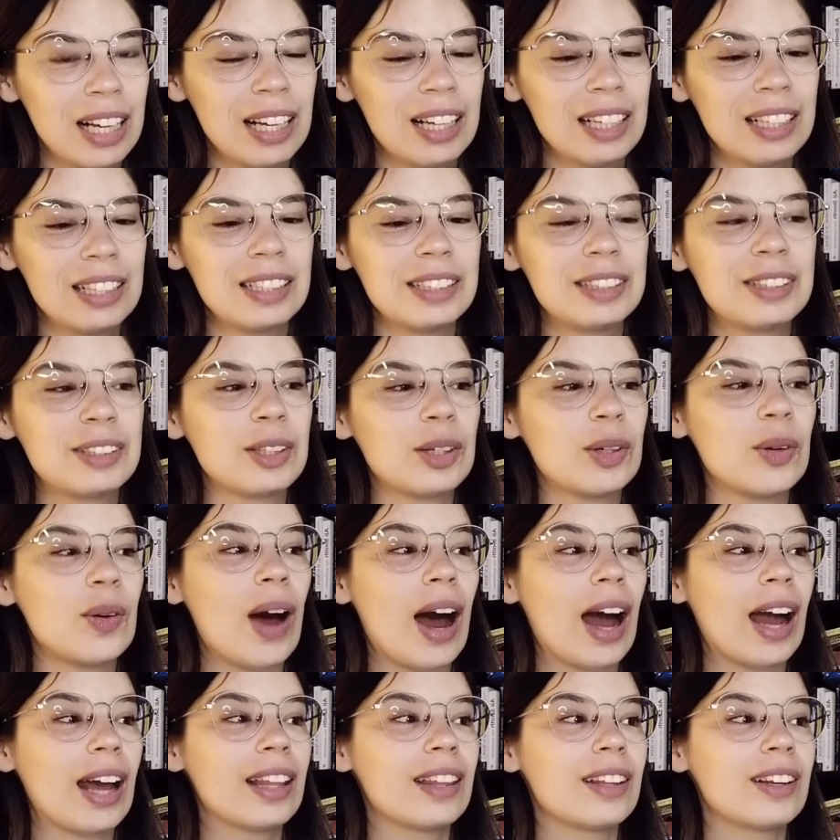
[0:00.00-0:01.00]
So
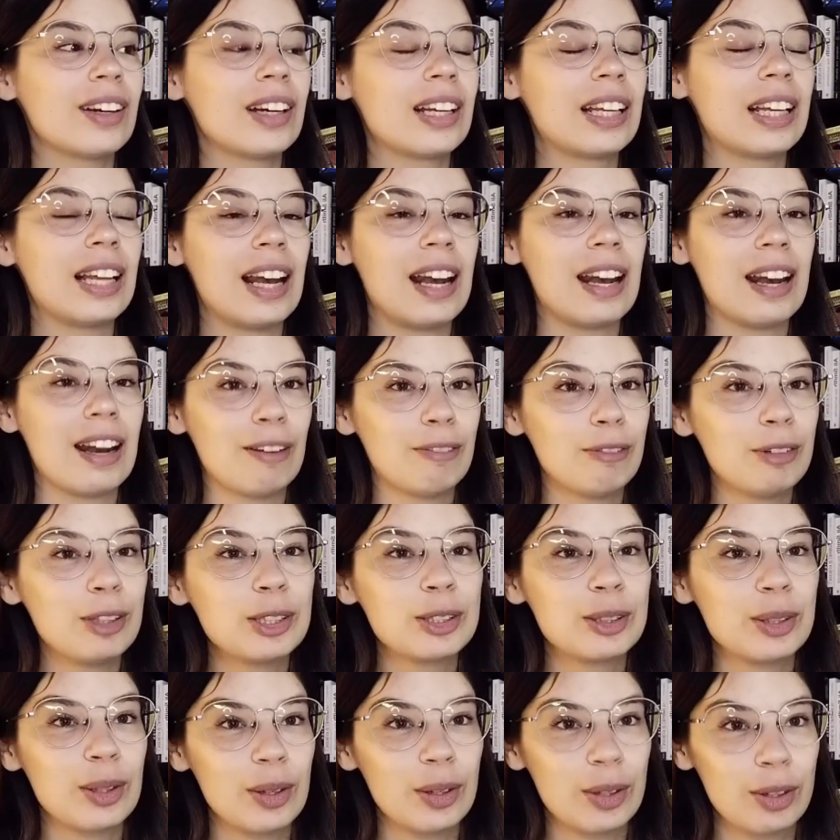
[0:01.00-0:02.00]
either he never
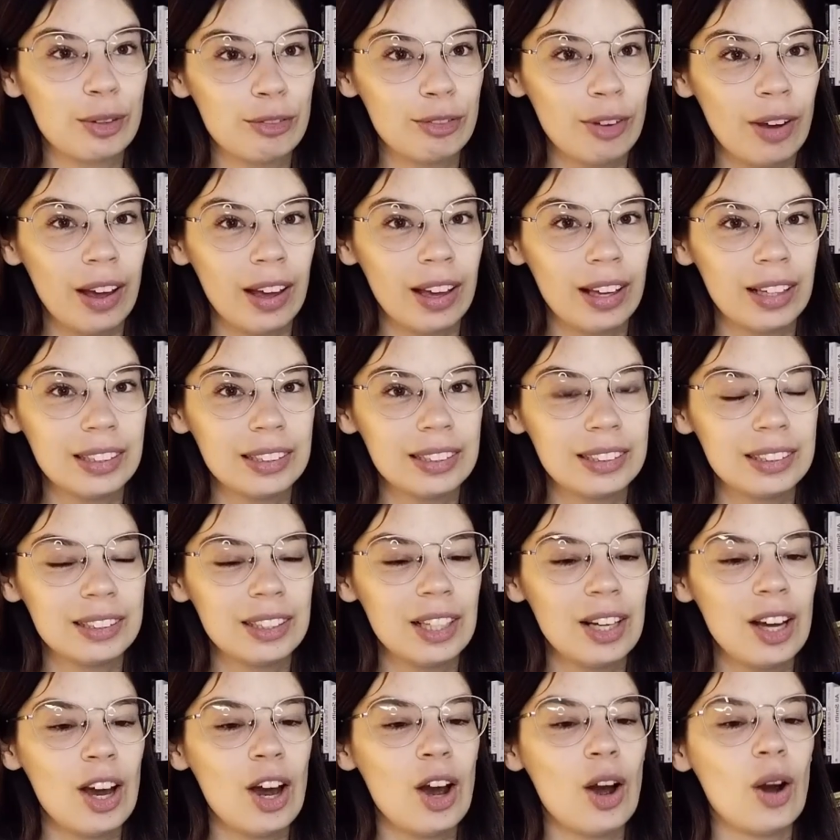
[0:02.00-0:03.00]
saw her
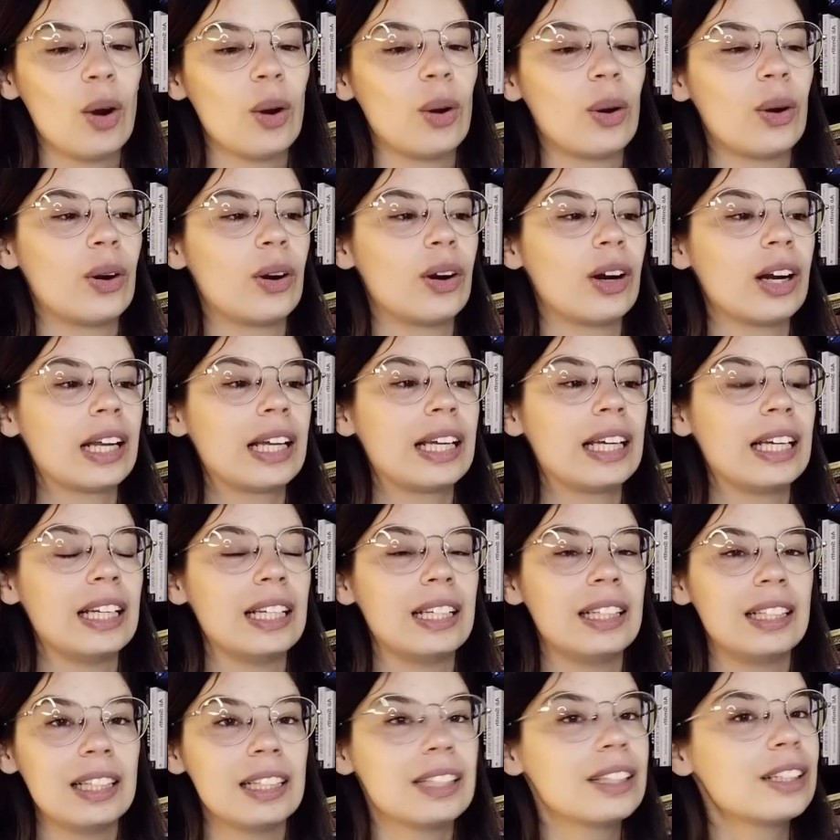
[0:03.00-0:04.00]
face, or he
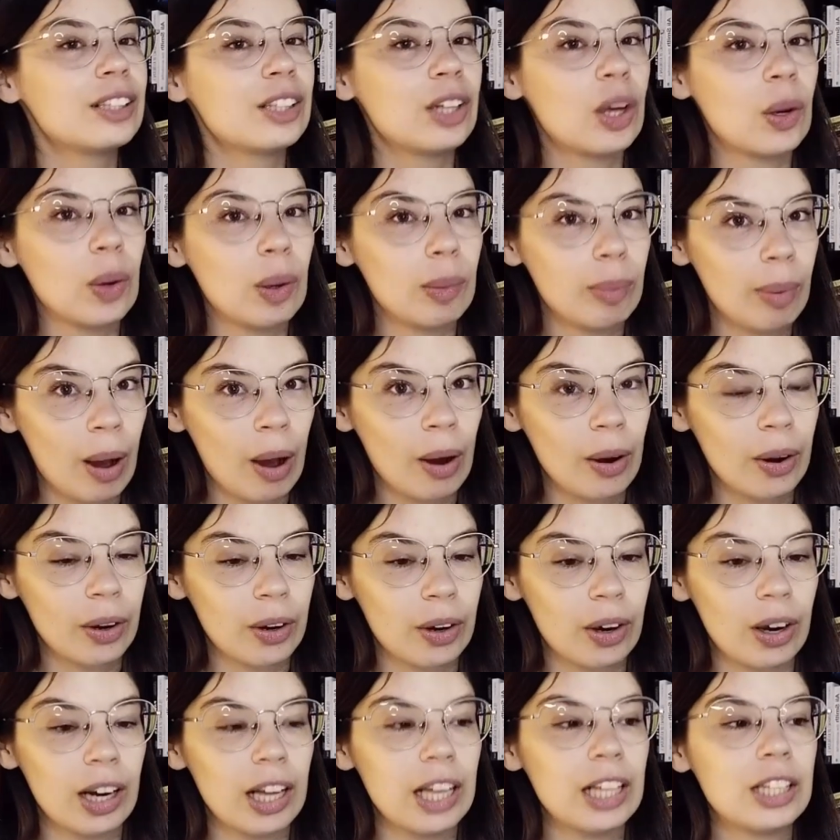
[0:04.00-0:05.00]
didn't know about
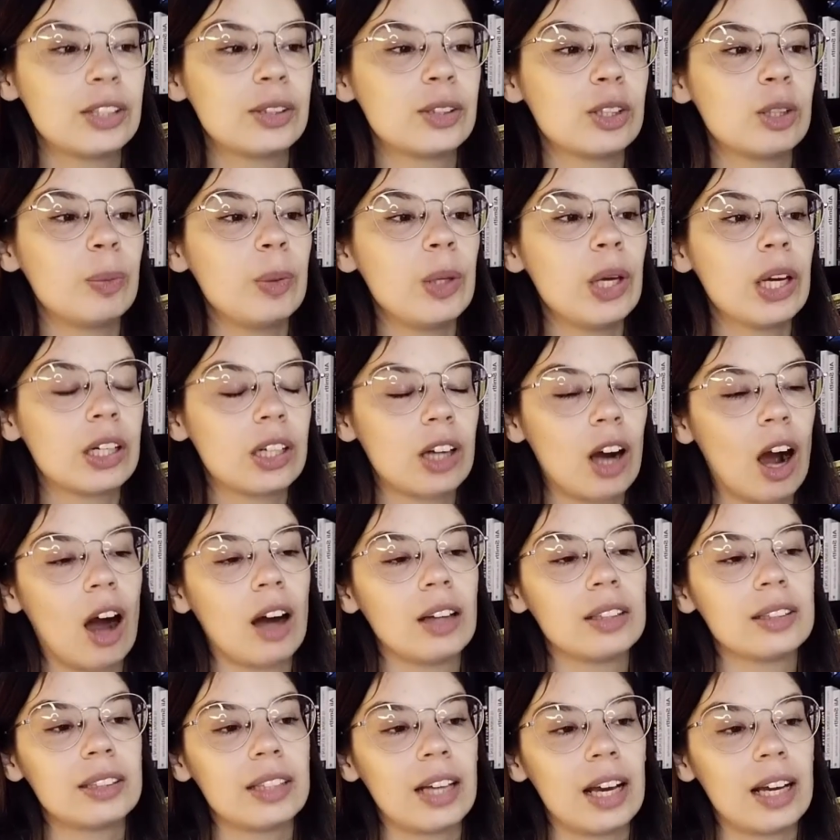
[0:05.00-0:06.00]
her. It could be a
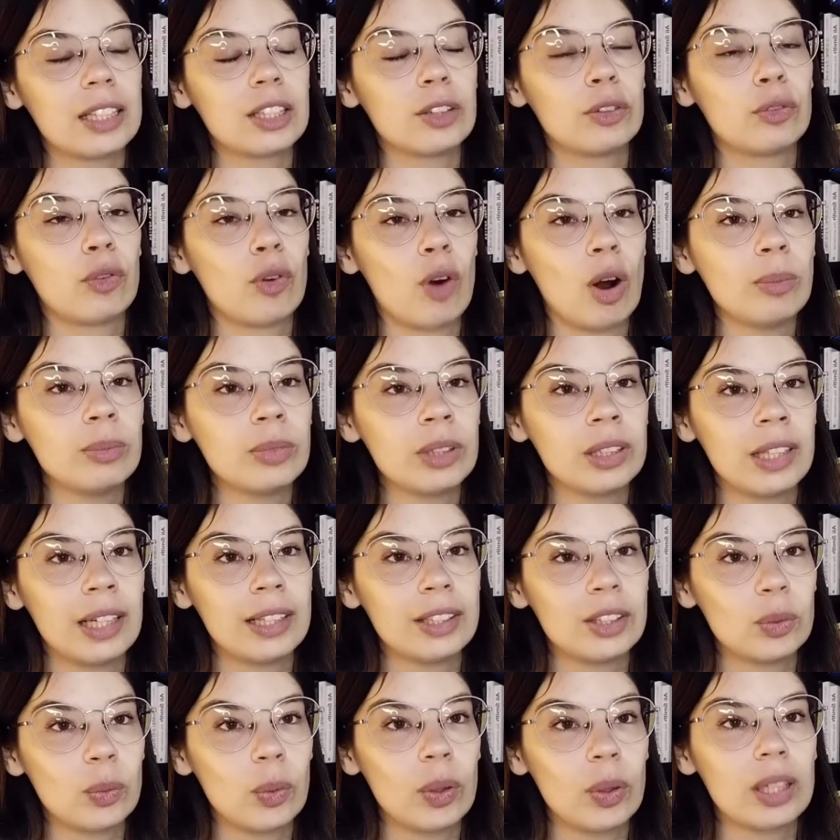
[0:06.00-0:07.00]
contact from the
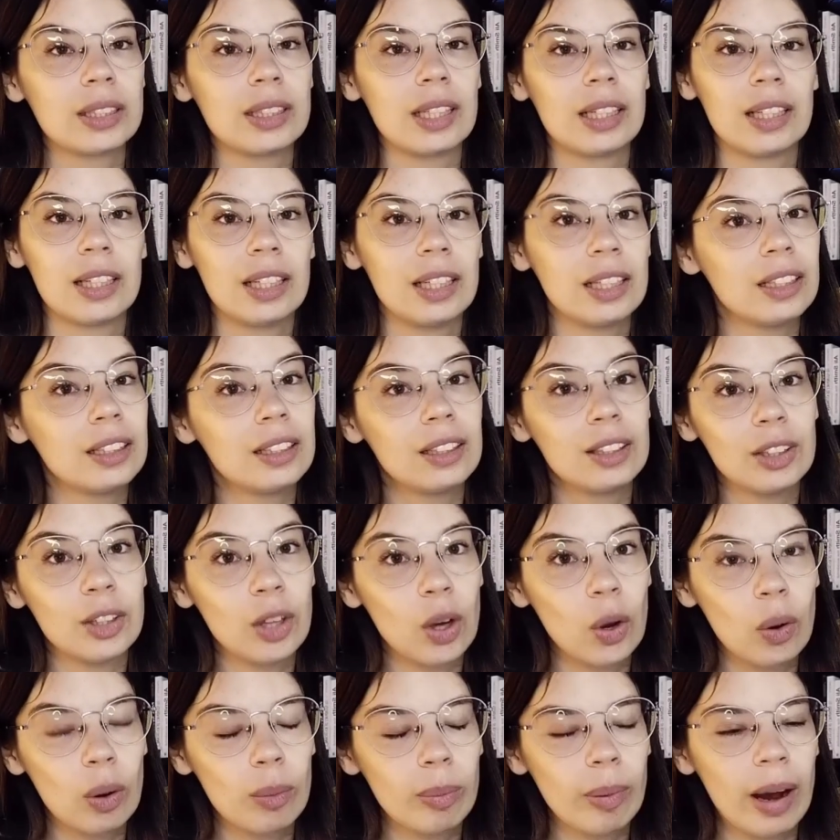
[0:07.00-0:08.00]
network that he didn't
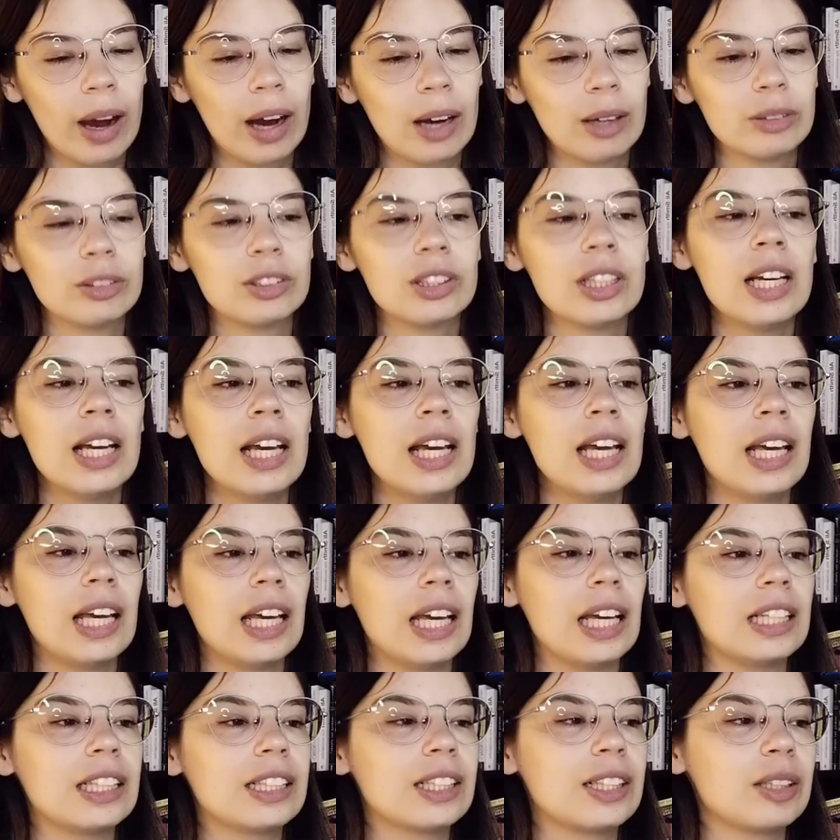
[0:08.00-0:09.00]
know about.
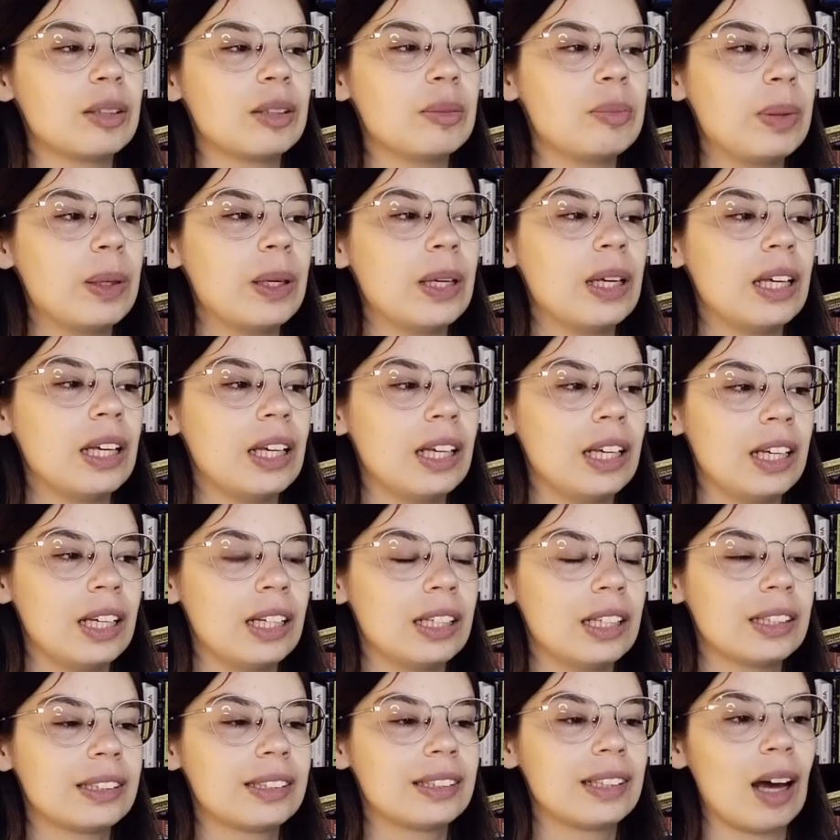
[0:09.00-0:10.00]
It could
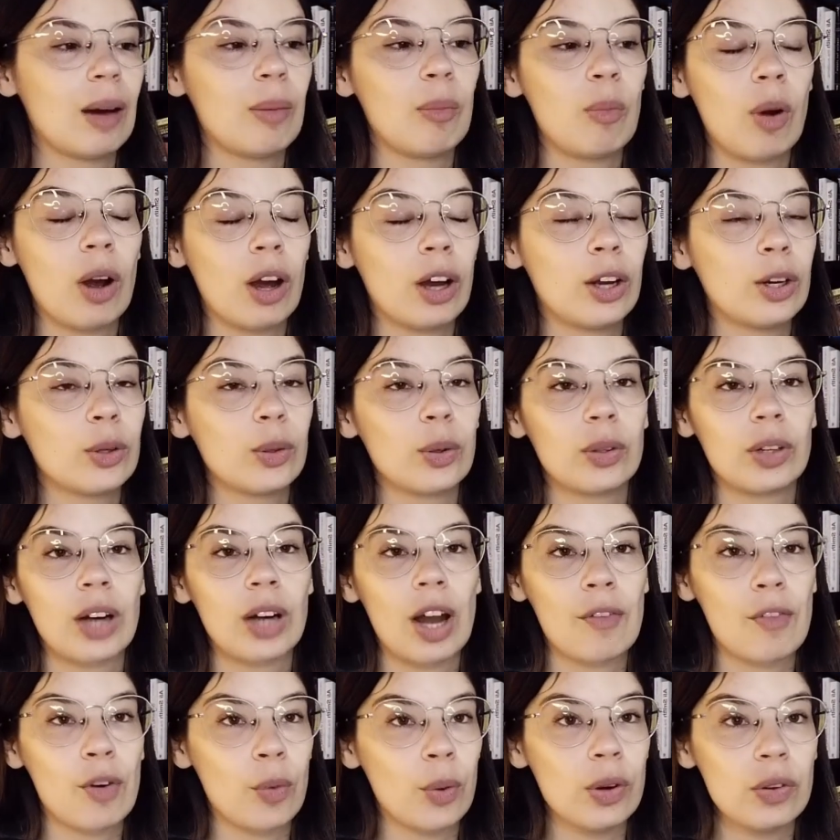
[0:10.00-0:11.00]
be someone who
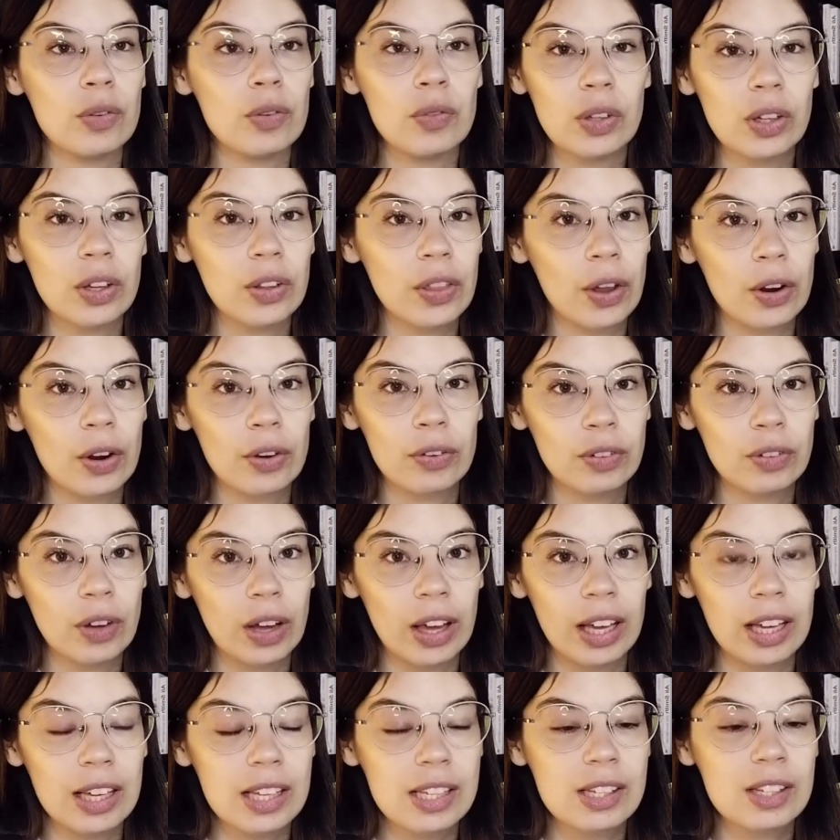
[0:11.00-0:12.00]
never revealed their
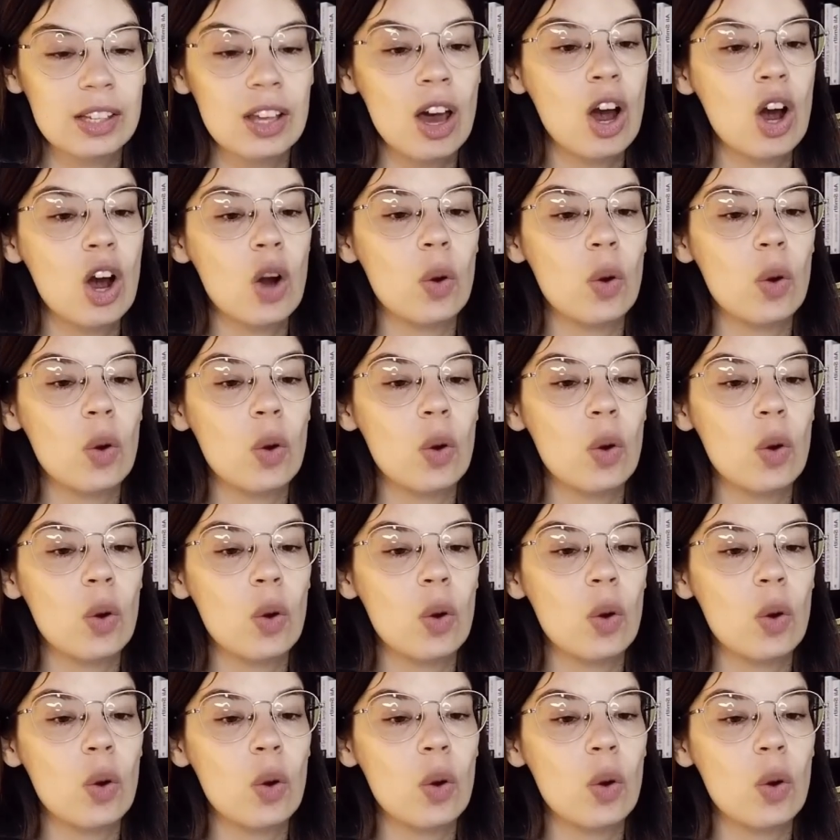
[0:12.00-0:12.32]
face.